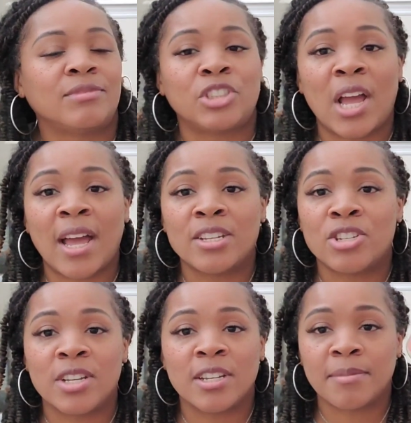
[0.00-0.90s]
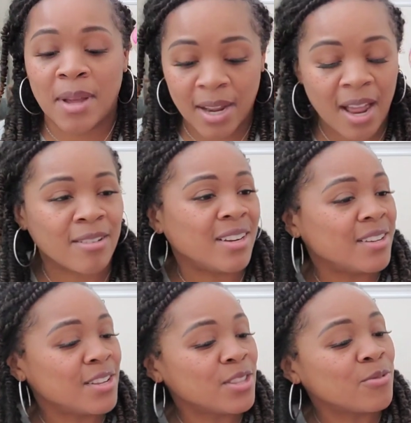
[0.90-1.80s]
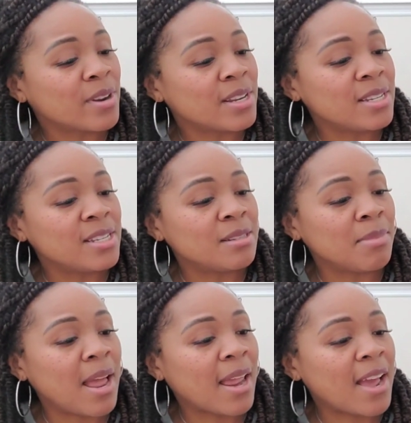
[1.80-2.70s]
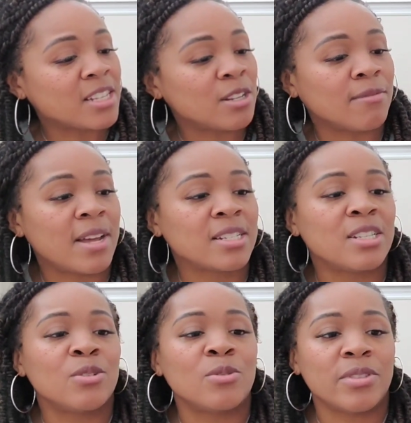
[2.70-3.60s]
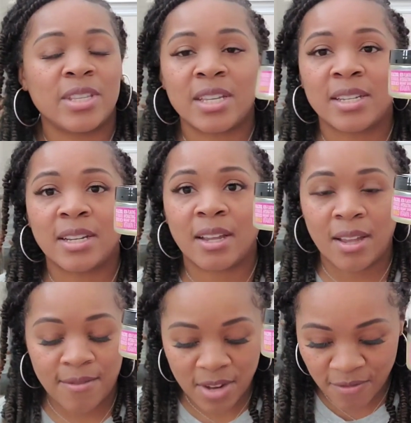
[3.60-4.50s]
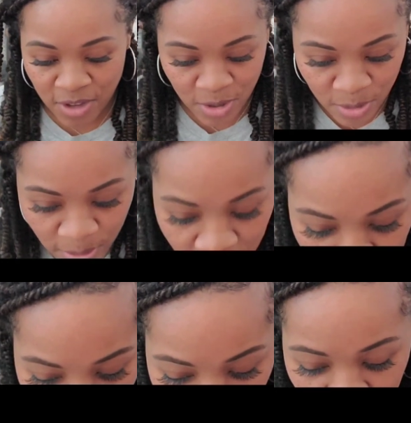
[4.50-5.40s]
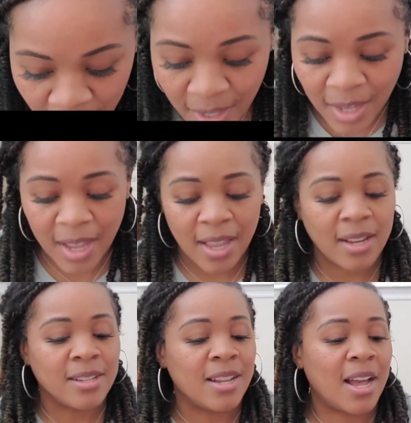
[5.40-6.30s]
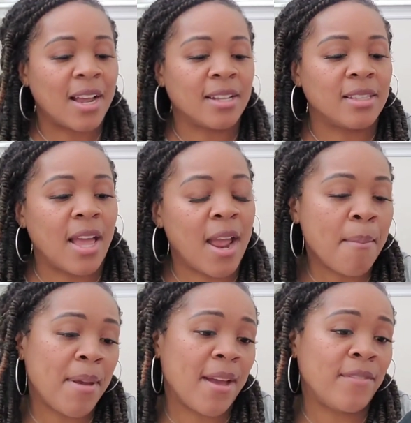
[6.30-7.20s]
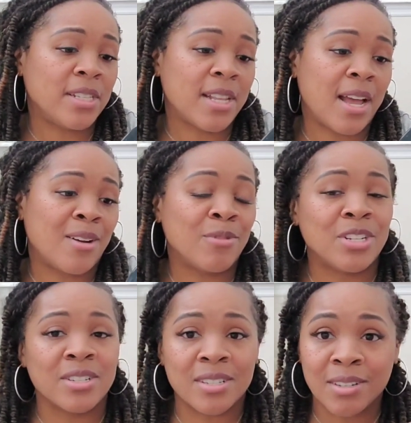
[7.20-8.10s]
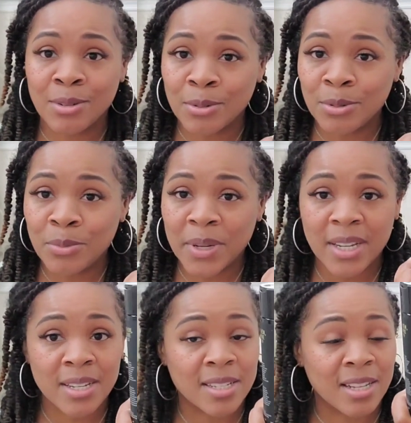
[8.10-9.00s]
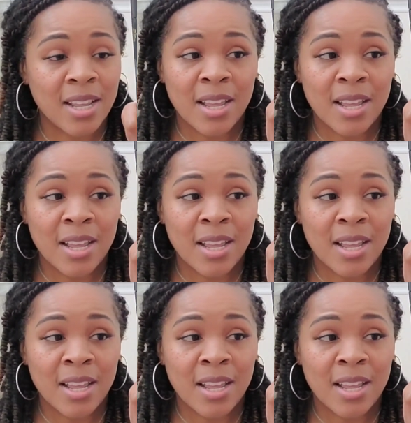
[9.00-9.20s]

Shine Jam. I got another one of these black castor flaxseed oil thing that I haven't even used. And I got the hair bath this time, which is cool because